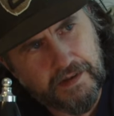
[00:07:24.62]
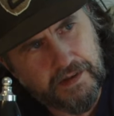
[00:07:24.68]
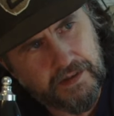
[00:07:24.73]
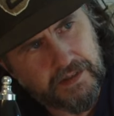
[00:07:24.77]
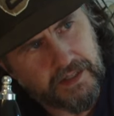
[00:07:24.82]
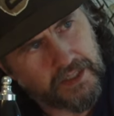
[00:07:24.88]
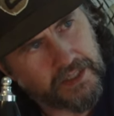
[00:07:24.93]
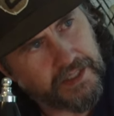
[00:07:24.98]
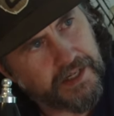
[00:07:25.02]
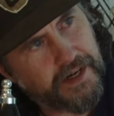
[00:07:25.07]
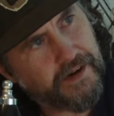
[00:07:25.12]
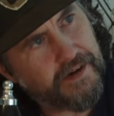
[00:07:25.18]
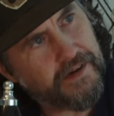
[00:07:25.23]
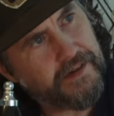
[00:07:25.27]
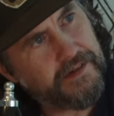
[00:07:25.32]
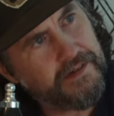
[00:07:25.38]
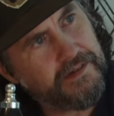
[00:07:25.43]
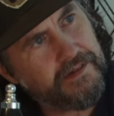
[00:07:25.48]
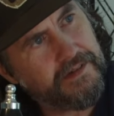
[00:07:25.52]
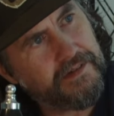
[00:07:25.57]
Clear.
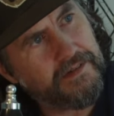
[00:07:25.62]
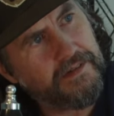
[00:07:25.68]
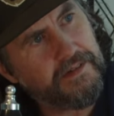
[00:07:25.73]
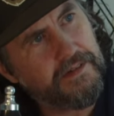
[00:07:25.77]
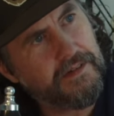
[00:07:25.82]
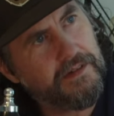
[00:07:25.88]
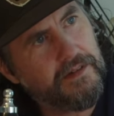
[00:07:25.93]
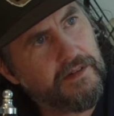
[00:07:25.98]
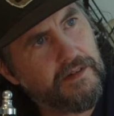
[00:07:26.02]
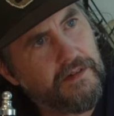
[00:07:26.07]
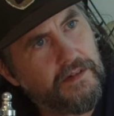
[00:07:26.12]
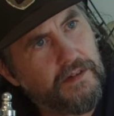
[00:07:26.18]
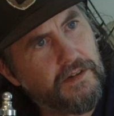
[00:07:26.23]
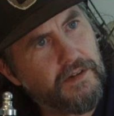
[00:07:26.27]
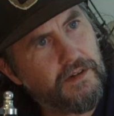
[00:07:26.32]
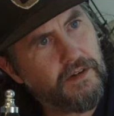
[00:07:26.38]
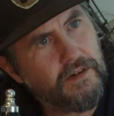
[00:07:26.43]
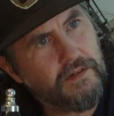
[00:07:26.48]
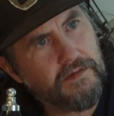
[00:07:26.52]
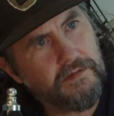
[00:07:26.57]

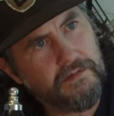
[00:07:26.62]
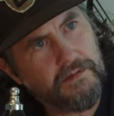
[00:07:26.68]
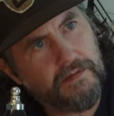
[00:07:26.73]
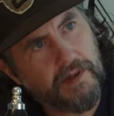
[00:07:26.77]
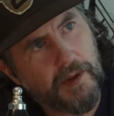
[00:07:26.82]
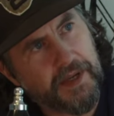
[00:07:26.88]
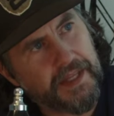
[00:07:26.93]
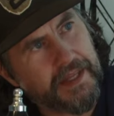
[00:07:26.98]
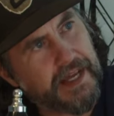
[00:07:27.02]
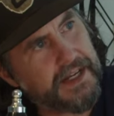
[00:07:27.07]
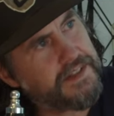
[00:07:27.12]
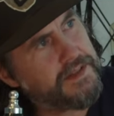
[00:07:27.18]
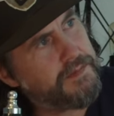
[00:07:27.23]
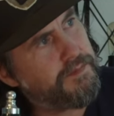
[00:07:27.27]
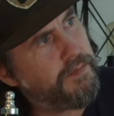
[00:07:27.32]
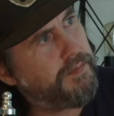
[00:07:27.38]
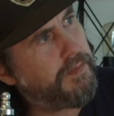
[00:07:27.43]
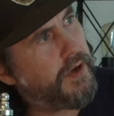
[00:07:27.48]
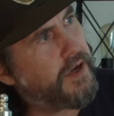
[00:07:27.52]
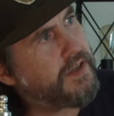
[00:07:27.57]
I mean, that's
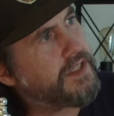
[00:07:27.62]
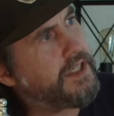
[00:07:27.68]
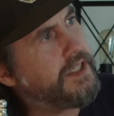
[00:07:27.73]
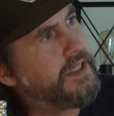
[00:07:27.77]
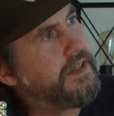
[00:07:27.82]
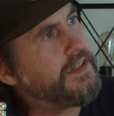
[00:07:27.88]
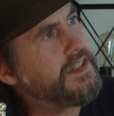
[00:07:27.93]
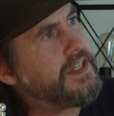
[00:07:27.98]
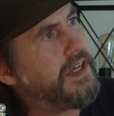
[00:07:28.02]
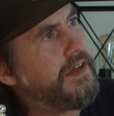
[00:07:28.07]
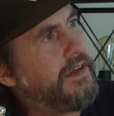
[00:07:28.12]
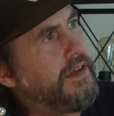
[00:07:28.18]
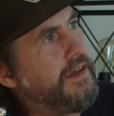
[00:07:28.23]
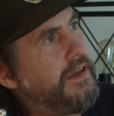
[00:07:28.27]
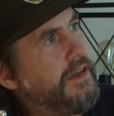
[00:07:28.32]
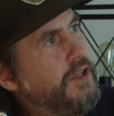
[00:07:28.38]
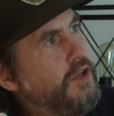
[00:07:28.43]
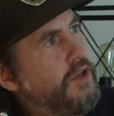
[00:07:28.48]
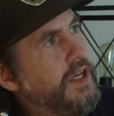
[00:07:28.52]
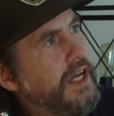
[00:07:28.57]
about as clear as
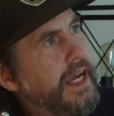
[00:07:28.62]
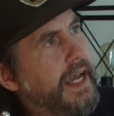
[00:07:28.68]
you can